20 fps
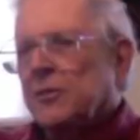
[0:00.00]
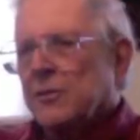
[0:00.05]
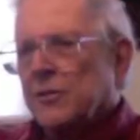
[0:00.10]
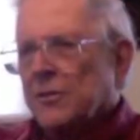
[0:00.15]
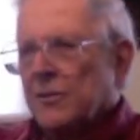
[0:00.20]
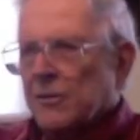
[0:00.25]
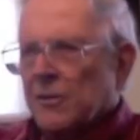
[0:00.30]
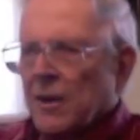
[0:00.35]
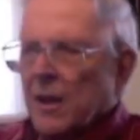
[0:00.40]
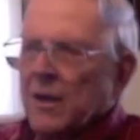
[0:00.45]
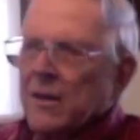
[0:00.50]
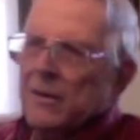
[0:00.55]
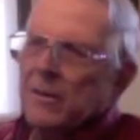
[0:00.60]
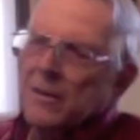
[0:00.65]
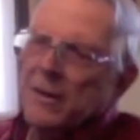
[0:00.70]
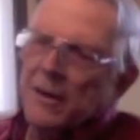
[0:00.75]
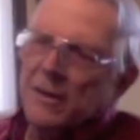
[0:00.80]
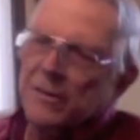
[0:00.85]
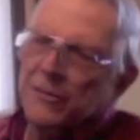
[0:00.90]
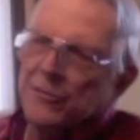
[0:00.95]

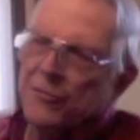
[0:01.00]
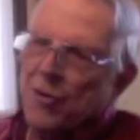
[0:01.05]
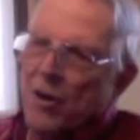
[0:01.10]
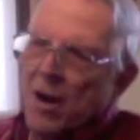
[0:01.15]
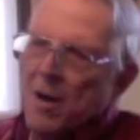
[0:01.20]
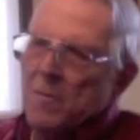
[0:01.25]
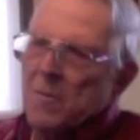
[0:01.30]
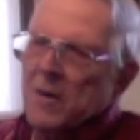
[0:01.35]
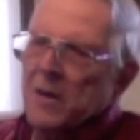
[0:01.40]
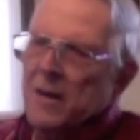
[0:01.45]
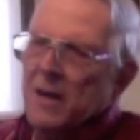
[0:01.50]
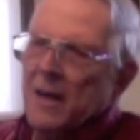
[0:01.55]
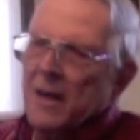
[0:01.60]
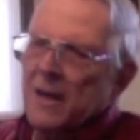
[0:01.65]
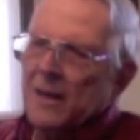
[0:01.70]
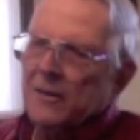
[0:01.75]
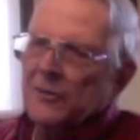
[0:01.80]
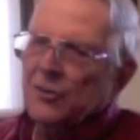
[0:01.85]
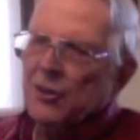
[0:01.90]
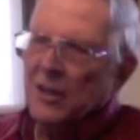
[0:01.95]
and drama
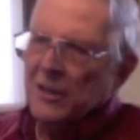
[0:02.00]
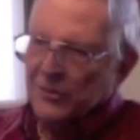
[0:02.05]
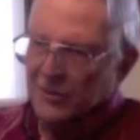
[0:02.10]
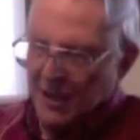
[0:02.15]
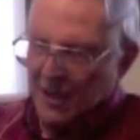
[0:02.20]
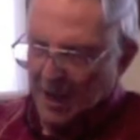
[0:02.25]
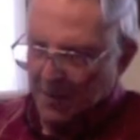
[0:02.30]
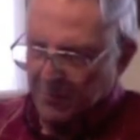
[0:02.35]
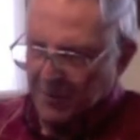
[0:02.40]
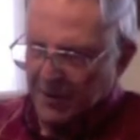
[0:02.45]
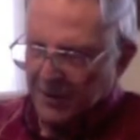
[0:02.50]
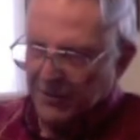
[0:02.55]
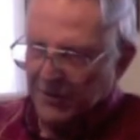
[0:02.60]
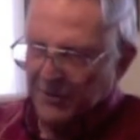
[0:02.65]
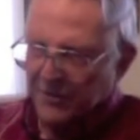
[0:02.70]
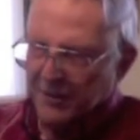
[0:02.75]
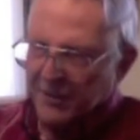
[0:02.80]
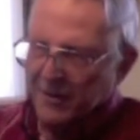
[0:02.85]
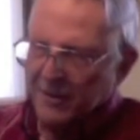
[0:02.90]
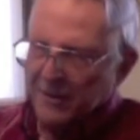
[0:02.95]
at Johns
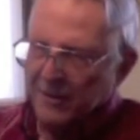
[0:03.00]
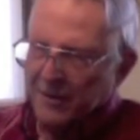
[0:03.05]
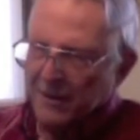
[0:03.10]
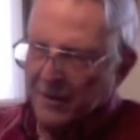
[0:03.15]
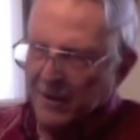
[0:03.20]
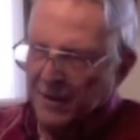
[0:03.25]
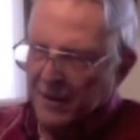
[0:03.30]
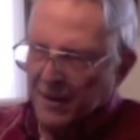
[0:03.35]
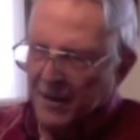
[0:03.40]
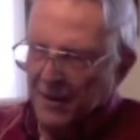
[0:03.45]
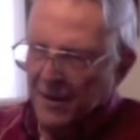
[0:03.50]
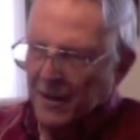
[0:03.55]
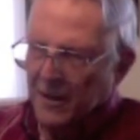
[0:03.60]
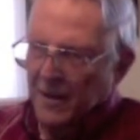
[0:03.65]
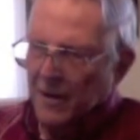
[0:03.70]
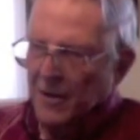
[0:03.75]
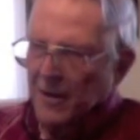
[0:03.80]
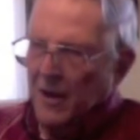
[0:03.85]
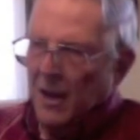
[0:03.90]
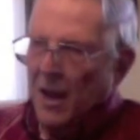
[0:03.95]
Hopkins and
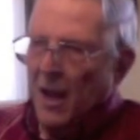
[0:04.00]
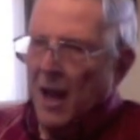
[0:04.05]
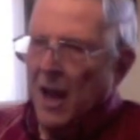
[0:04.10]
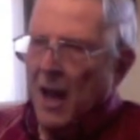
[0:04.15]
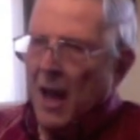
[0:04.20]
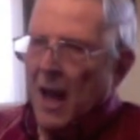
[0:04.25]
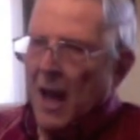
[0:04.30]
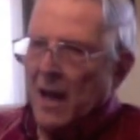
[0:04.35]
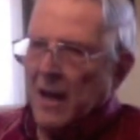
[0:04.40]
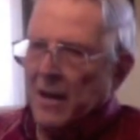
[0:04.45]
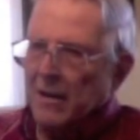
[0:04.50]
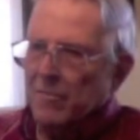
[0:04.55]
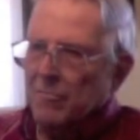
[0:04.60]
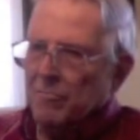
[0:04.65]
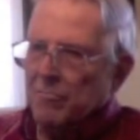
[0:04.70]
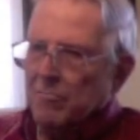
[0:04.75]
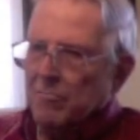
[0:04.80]
had